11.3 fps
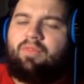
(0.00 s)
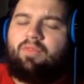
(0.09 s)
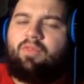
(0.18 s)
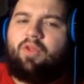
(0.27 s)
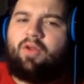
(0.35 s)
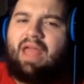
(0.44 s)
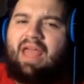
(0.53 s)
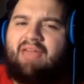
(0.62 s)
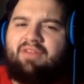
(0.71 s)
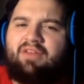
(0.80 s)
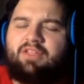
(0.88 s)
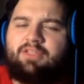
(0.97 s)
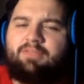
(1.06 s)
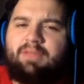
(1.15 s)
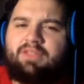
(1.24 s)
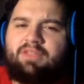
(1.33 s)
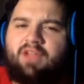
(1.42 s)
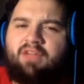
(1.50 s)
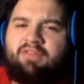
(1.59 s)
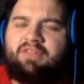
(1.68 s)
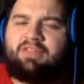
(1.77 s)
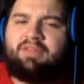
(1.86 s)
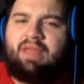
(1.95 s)
their evidence based off
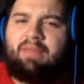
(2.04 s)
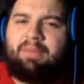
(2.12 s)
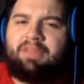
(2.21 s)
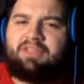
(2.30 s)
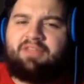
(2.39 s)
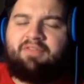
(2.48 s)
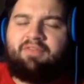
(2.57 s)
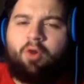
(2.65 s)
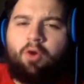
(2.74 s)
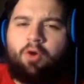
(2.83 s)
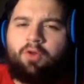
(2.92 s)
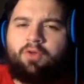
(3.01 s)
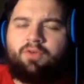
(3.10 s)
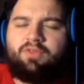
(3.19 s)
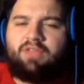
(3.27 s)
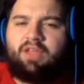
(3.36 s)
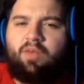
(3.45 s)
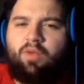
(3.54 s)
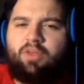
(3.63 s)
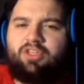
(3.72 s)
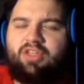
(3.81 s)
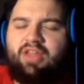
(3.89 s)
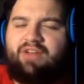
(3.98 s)
of articles in
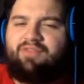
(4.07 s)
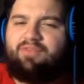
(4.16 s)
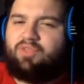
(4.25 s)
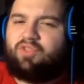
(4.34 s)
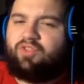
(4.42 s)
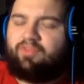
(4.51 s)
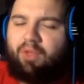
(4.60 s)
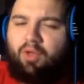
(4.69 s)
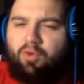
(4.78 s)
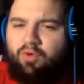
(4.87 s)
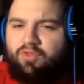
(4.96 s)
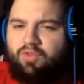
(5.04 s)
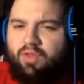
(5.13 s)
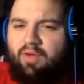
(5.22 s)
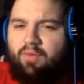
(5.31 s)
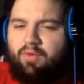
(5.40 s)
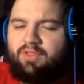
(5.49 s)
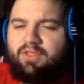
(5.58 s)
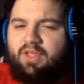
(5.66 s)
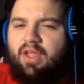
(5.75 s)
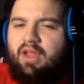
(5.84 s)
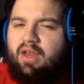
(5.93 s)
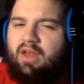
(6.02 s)
which that are from small news networks,
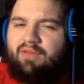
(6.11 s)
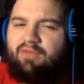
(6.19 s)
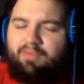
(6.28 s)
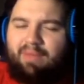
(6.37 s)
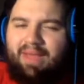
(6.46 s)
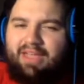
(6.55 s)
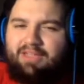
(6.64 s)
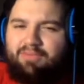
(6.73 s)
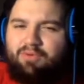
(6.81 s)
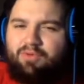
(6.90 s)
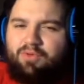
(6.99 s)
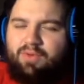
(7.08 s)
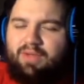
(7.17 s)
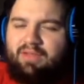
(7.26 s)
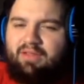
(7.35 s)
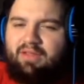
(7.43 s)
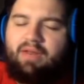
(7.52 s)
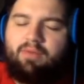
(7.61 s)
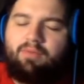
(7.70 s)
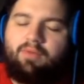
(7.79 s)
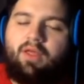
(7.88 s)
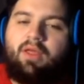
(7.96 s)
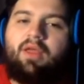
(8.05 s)
not from Hasbro directly.
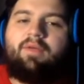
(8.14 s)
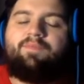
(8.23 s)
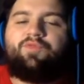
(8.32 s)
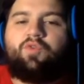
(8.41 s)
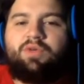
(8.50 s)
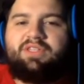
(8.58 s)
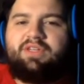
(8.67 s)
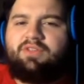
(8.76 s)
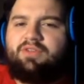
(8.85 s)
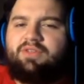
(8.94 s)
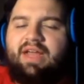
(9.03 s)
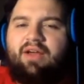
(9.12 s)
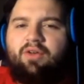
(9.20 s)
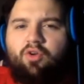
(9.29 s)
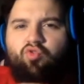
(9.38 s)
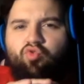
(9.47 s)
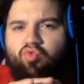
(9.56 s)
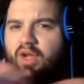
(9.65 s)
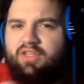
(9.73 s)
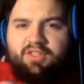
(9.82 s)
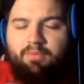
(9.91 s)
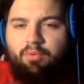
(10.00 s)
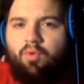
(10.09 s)
Toy sales are down across
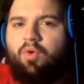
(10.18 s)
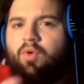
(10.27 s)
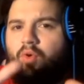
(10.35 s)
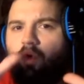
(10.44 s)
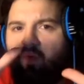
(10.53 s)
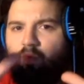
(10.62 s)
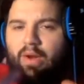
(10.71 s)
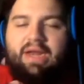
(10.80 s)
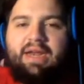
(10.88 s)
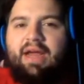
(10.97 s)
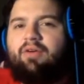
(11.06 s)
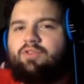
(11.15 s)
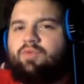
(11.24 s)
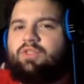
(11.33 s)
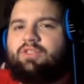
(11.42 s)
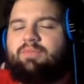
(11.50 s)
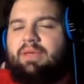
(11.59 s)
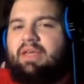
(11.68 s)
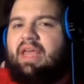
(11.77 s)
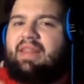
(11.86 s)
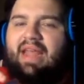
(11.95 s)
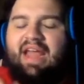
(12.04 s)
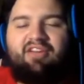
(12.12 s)
the board right now as we speak, and
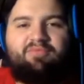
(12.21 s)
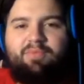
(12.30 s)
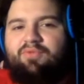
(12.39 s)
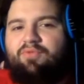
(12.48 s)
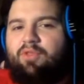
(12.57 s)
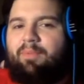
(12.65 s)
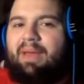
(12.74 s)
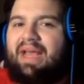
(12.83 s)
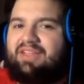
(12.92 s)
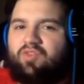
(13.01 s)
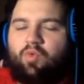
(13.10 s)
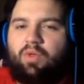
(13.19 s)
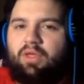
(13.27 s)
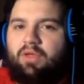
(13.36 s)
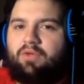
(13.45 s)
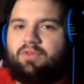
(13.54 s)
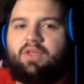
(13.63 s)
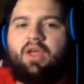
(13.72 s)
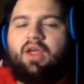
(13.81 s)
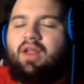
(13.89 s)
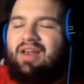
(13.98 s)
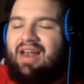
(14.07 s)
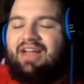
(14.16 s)
they have been for the past 3 years.
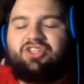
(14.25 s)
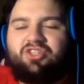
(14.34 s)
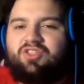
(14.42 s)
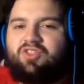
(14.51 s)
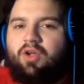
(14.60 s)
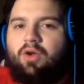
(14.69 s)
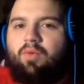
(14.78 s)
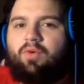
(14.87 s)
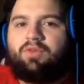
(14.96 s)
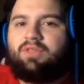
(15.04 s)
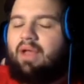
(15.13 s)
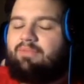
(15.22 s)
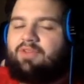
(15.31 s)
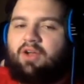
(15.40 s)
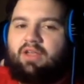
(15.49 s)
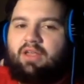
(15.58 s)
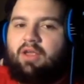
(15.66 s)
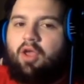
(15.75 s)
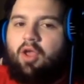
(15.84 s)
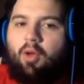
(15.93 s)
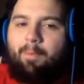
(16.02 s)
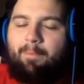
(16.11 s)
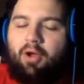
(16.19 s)
Not just Star Wars, I'm talking
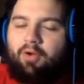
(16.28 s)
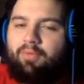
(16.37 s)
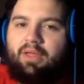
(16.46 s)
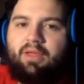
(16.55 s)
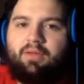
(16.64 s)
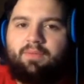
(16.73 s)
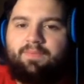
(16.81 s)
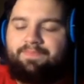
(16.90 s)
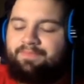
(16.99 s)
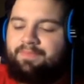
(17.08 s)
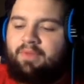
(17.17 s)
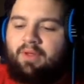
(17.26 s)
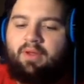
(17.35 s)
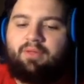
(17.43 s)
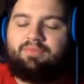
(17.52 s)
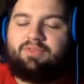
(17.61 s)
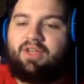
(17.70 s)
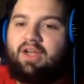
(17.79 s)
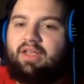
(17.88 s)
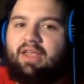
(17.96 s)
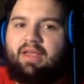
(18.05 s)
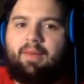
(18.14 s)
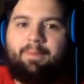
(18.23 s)
Barbie,
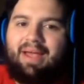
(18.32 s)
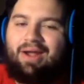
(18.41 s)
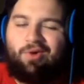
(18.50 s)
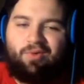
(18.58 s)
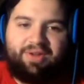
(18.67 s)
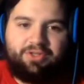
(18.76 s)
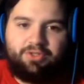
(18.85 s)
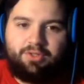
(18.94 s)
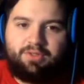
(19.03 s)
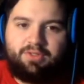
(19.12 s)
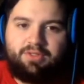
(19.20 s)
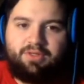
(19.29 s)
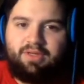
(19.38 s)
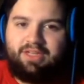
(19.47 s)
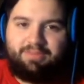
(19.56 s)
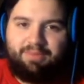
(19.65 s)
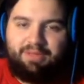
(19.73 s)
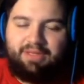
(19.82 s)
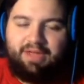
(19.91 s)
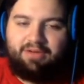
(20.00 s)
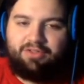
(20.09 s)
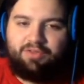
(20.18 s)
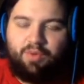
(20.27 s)
talking Power Rangers has been down
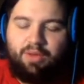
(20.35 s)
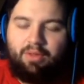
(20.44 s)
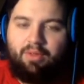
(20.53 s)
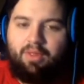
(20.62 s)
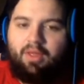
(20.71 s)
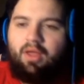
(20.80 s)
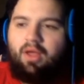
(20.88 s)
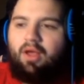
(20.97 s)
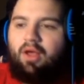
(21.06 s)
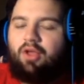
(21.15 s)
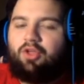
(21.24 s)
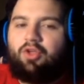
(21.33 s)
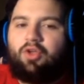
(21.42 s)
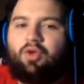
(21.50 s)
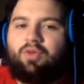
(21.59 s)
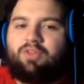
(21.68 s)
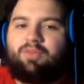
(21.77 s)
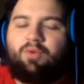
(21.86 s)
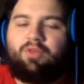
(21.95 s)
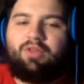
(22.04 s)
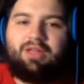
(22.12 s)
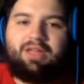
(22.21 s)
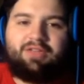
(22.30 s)
as well. You can go into more of the
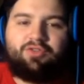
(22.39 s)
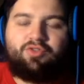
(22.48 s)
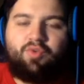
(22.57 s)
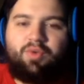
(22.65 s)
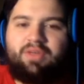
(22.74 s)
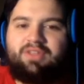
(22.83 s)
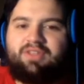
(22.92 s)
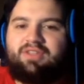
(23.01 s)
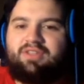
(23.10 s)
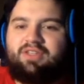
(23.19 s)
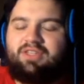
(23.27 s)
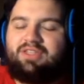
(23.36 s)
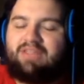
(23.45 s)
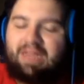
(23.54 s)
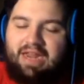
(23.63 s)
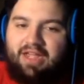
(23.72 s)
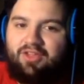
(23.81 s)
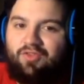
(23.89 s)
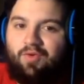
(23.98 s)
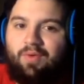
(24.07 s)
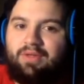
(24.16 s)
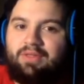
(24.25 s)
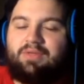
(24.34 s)
collector toys, such as the NECA
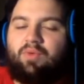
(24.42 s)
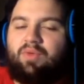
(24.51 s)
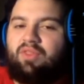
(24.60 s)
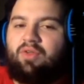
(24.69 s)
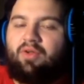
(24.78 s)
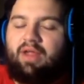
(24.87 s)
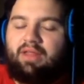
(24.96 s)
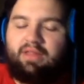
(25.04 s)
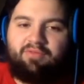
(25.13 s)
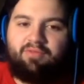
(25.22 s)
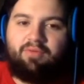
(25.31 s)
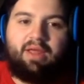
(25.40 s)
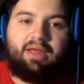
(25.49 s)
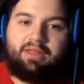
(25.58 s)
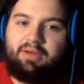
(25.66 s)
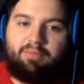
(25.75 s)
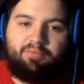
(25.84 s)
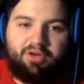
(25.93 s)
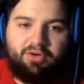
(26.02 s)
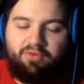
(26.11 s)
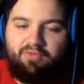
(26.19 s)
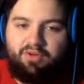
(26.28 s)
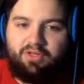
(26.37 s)
toys with their Alien and
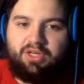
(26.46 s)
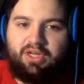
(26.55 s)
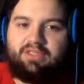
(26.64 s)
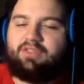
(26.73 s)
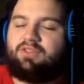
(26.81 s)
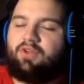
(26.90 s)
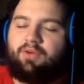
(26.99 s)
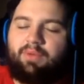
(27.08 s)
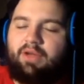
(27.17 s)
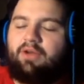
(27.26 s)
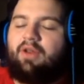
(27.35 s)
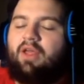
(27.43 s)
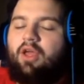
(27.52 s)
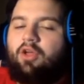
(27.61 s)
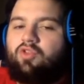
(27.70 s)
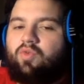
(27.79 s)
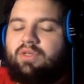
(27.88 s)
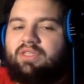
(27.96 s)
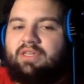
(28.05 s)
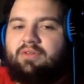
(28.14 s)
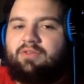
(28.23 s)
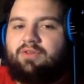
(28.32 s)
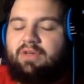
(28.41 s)
Predator franchises, Terminator. Toy
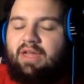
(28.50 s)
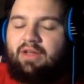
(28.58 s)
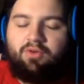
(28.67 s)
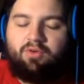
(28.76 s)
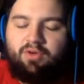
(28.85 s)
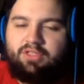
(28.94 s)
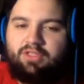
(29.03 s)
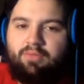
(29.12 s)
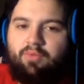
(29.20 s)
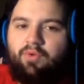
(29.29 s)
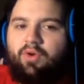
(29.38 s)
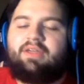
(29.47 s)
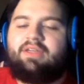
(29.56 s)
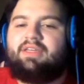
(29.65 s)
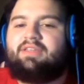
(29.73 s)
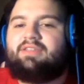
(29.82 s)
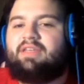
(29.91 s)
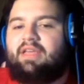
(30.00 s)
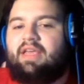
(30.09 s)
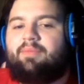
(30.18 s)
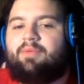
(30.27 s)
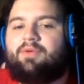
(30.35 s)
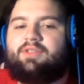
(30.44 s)
sales are down across the board. Geeks and
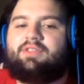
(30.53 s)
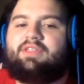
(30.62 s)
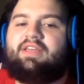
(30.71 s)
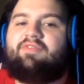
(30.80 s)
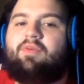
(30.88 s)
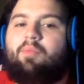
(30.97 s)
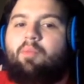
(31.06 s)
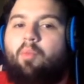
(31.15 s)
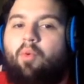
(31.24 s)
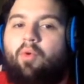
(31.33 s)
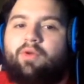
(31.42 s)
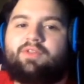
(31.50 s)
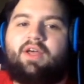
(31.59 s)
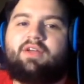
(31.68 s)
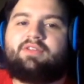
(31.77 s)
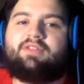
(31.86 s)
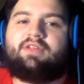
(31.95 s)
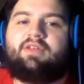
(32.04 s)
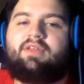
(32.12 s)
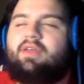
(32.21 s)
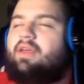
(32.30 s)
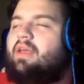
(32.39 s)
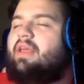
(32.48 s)
Gamers is even more toxic.
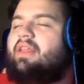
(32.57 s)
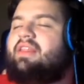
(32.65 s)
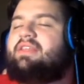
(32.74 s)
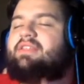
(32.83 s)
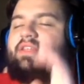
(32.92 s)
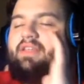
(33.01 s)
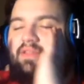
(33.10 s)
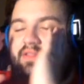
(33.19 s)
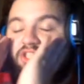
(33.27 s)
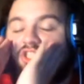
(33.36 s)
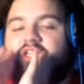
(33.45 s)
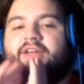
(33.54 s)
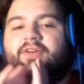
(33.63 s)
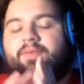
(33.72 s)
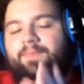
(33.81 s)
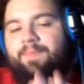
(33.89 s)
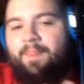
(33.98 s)
This channel